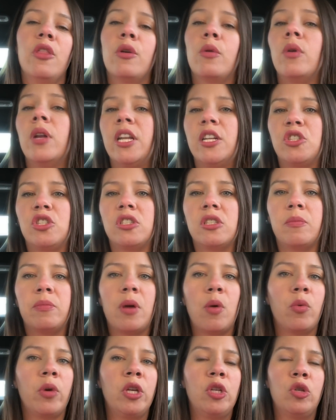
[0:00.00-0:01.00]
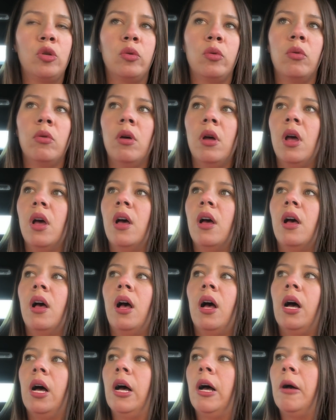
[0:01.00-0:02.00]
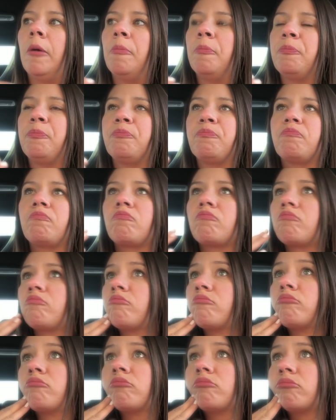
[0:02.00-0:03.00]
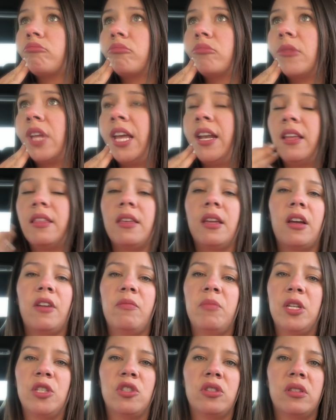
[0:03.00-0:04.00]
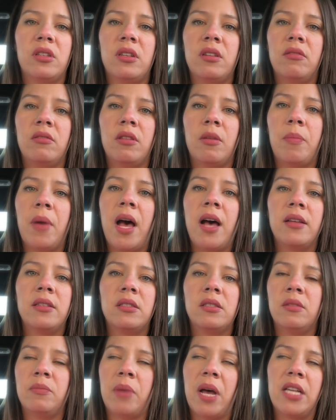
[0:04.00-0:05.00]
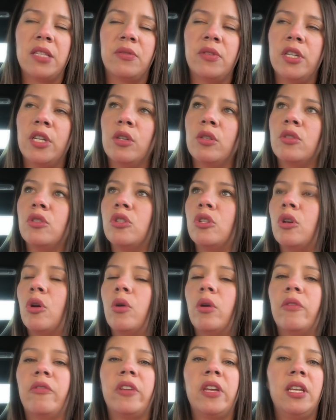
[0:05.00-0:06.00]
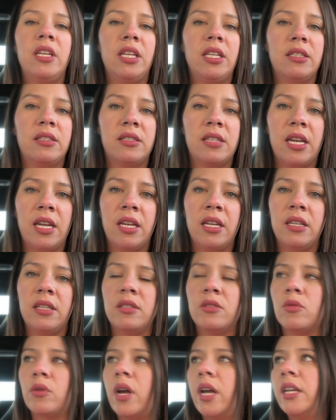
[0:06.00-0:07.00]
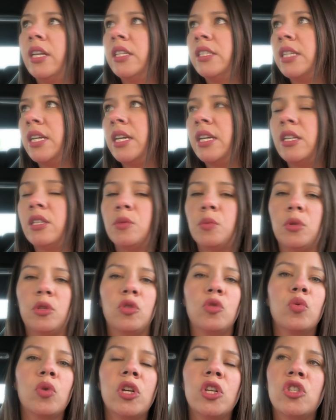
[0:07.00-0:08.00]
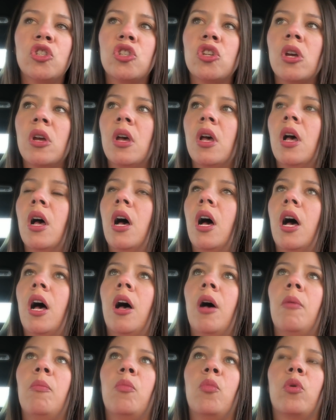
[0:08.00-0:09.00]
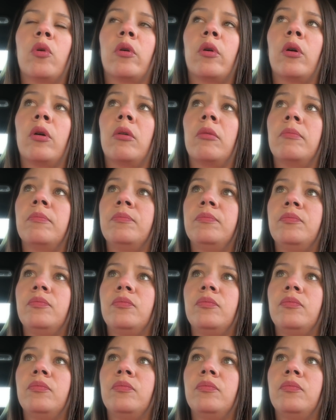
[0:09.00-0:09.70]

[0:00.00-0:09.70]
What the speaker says: the relationship that we do. And I think I've mentioned it in past videos. You know, if he needs days or I need days, we switch. We're